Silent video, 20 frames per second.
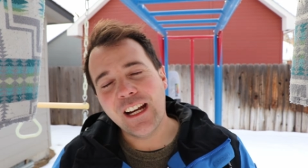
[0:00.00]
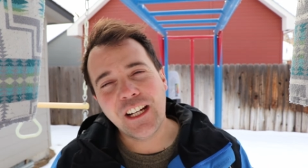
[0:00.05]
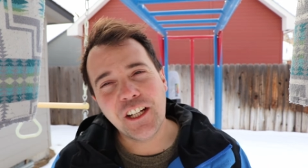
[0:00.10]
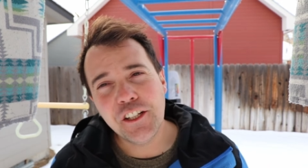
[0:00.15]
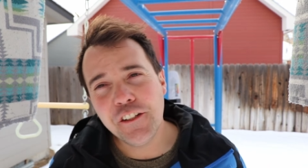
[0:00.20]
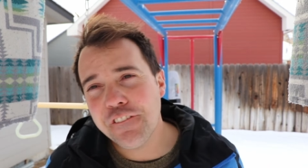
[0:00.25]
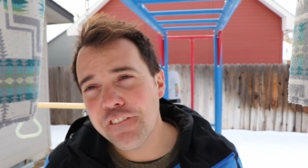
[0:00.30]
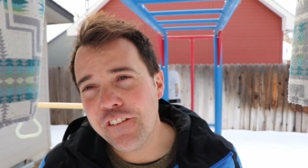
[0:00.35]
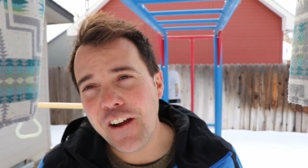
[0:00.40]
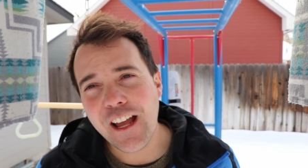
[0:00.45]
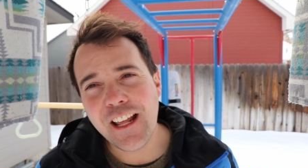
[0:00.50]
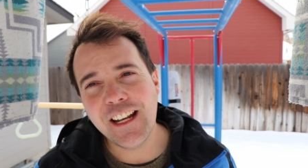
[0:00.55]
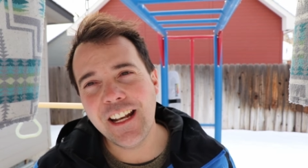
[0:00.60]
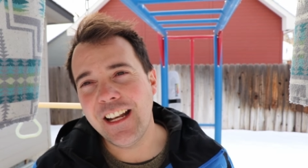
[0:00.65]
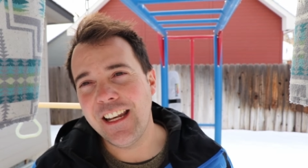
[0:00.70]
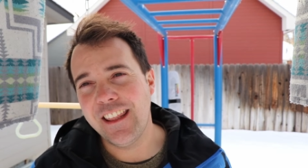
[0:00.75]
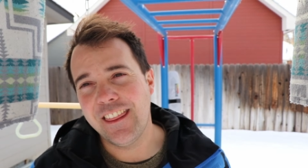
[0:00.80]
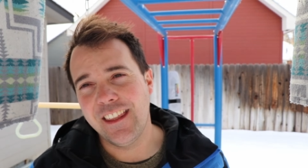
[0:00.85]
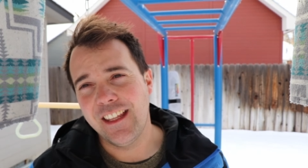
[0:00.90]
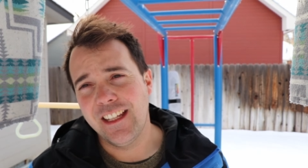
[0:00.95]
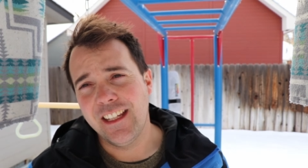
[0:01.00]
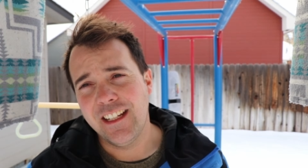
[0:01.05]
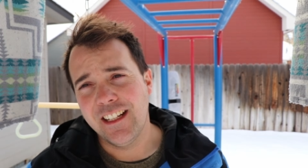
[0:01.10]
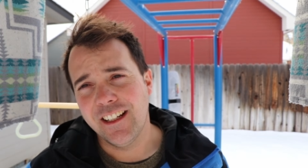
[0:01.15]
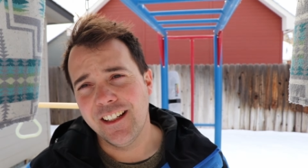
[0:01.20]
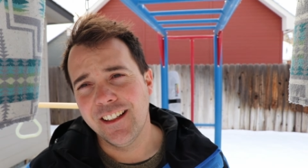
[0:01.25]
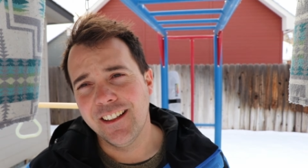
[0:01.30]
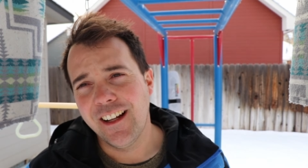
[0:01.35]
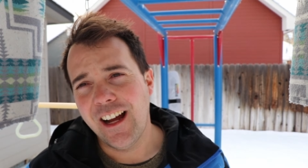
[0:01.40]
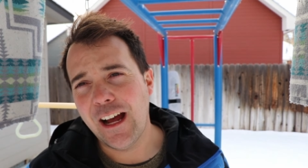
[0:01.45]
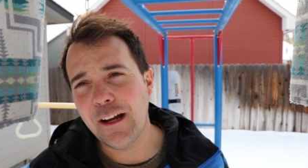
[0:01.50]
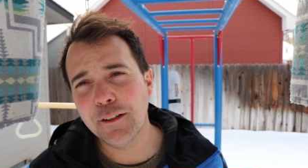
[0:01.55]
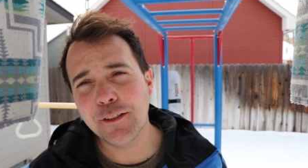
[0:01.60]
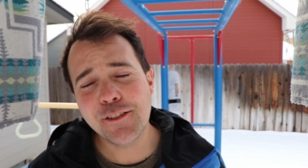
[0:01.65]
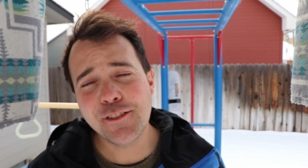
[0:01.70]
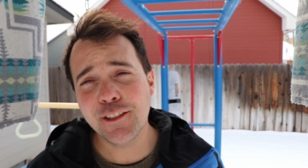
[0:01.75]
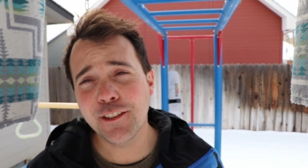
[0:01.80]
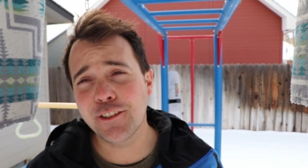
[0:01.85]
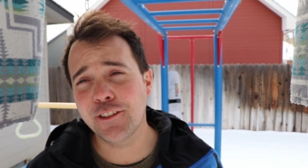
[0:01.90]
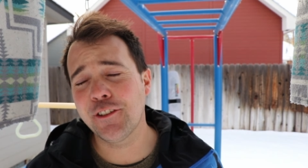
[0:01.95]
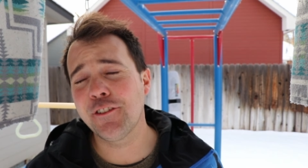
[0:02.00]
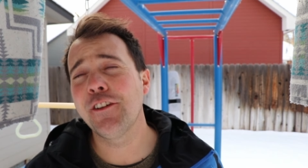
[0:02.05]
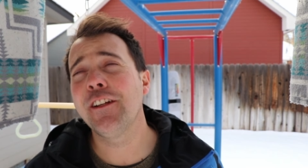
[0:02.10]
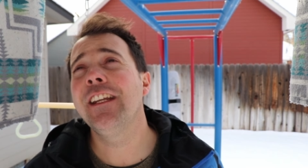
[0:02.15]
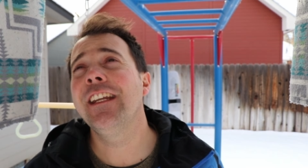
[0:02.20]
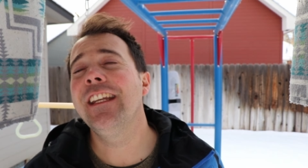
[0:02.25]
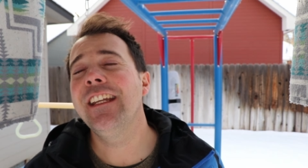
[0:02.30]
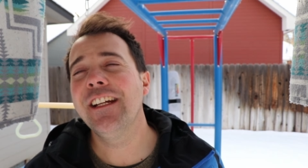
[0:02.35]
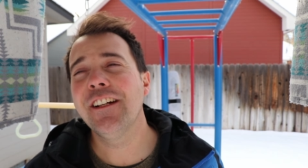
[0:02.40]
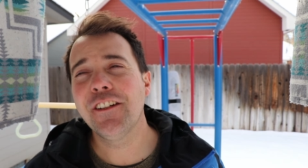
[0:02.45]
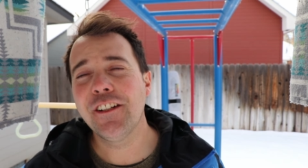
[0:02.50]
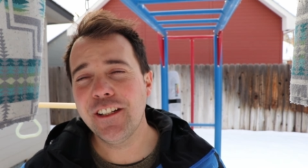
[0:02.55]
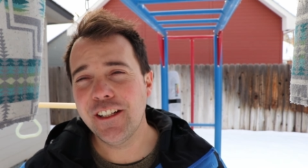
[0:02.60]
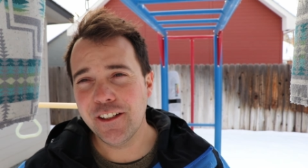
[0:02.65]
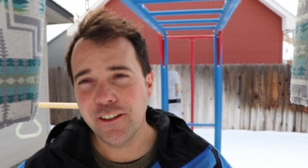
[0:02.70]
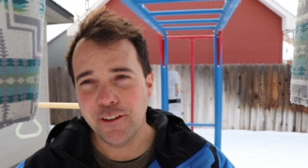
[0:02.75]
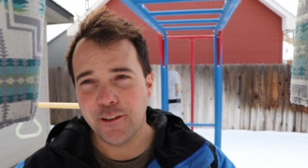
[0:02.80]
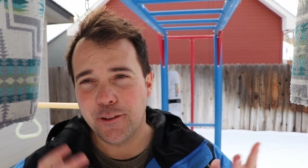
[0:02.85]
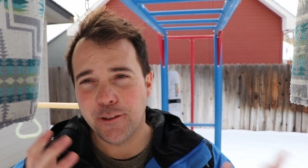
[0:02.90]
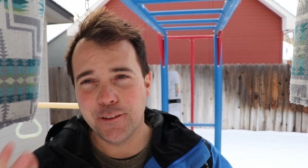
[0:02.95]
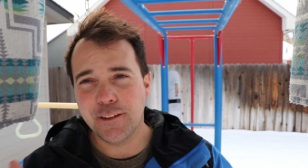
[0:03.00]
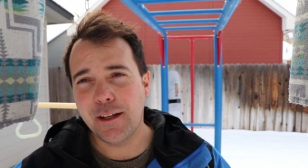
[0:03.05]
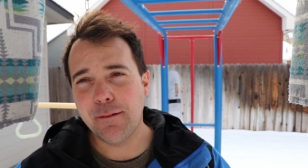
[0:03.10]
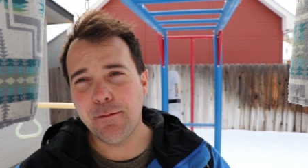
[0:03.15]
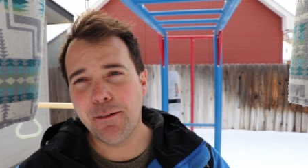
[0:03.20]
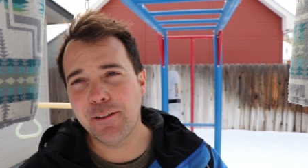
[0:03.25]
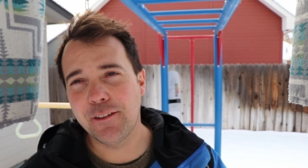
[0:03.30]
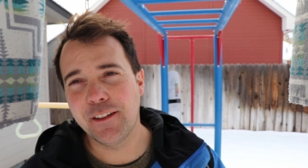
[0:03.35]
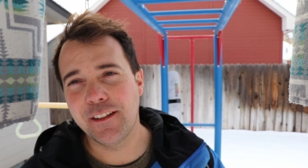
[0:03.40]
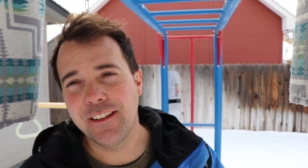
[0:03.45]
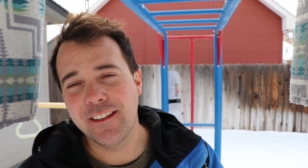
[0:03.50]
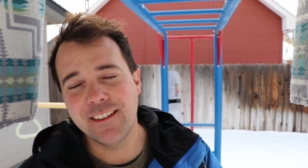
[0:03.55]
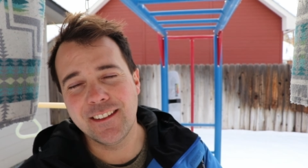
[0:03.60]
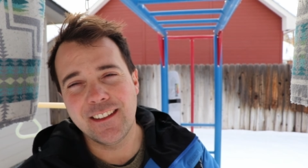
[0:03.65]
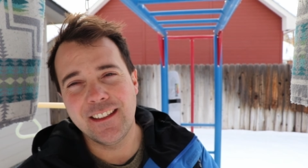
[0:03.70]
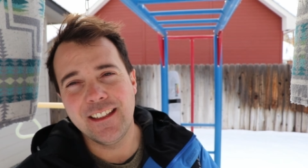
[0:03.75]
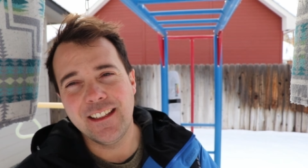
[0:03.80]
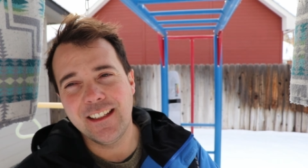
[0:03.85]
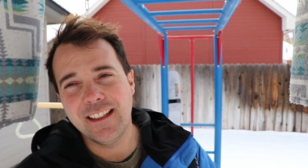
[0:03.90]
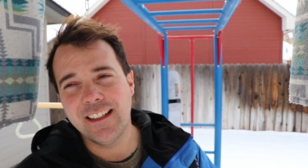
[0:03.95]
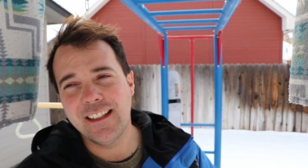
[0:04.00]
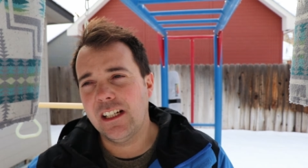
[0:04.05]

I couldn't find anything here. I was just grinning ear to ear the whole time I was on the ski.